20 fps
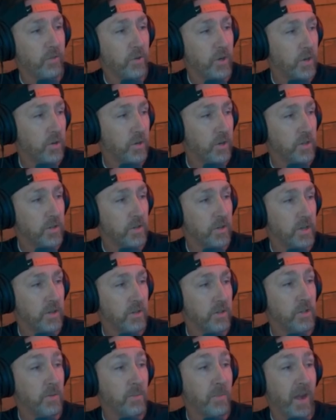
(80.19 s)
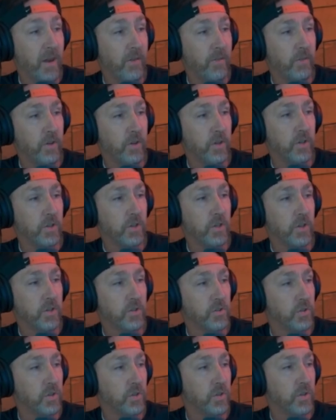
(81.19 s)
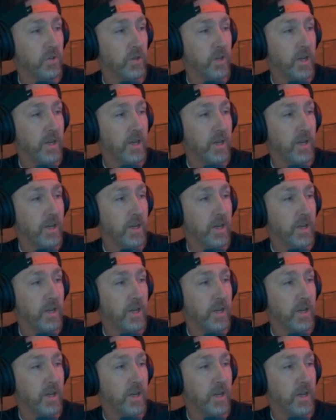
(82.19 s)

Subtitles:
a creature enters the battlefield under your control,